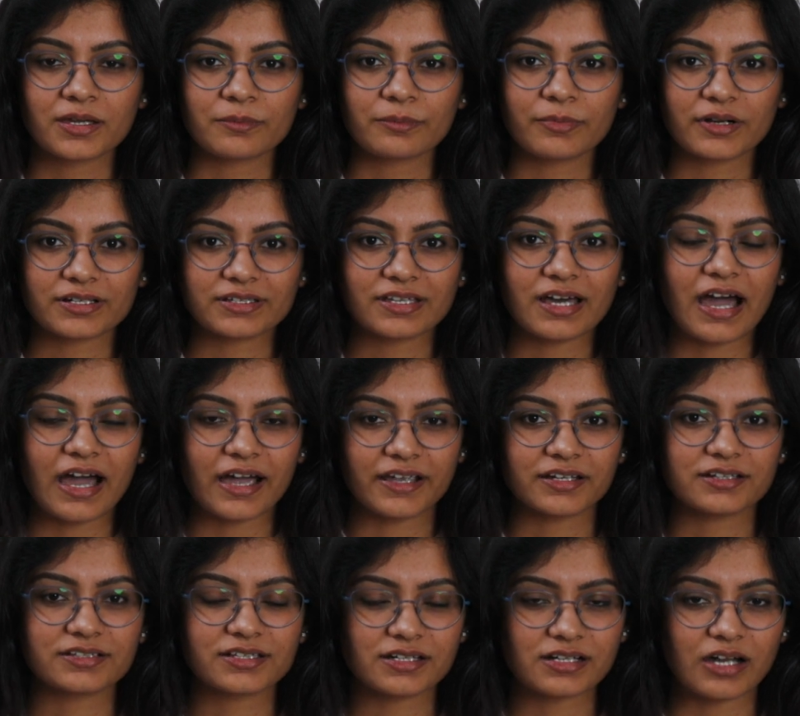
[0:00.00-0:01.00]
But the
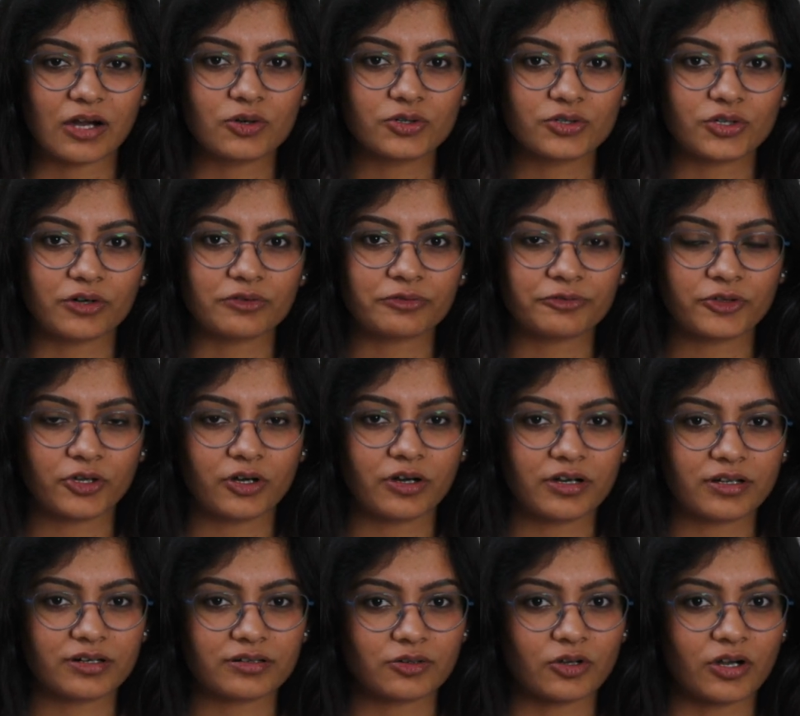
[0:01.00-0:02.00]
higher the count of
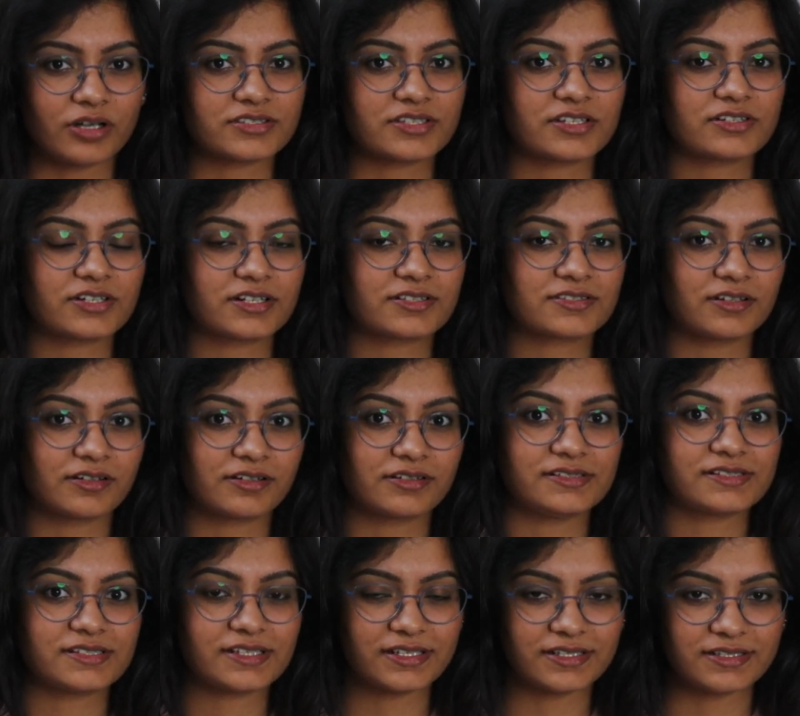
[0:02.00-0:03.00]
your concentric
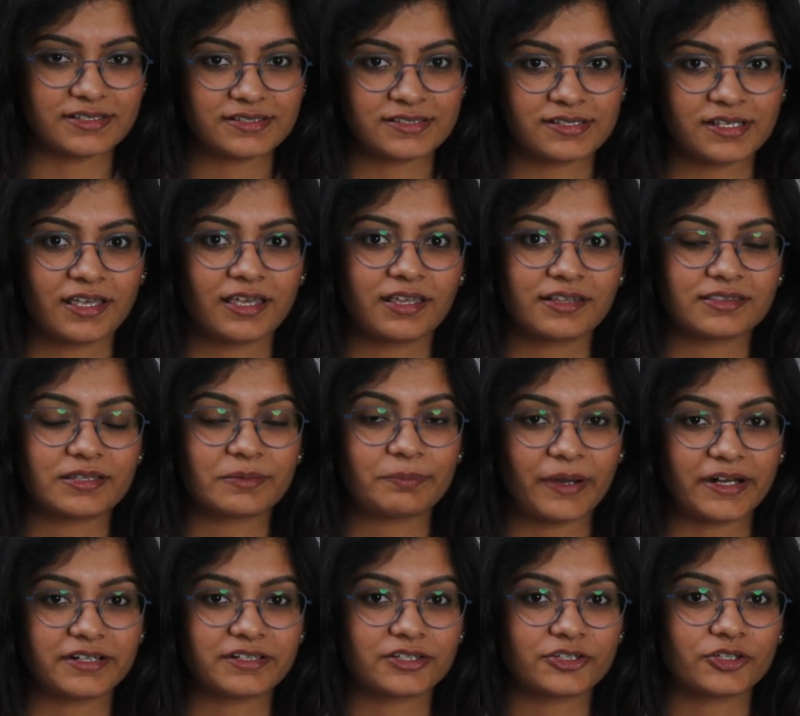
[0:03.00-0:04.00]
circles is, the
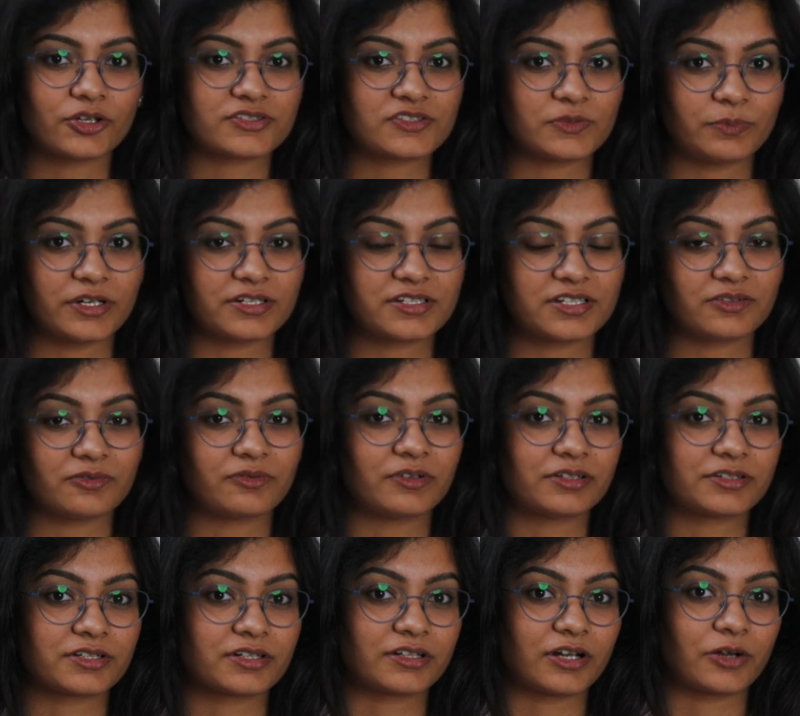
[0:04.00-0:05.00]
better your symmetry
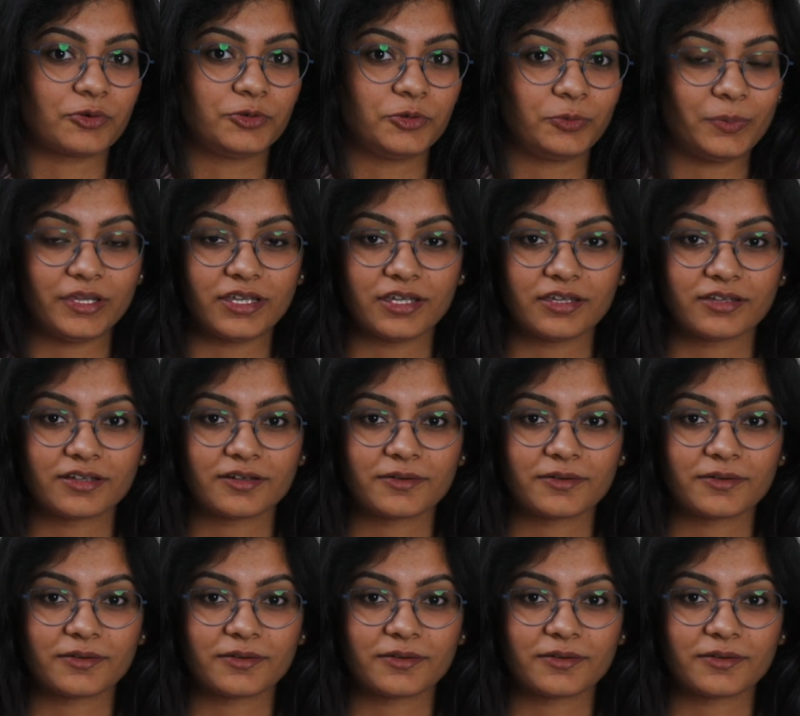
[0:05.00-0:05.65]
will turn out to be.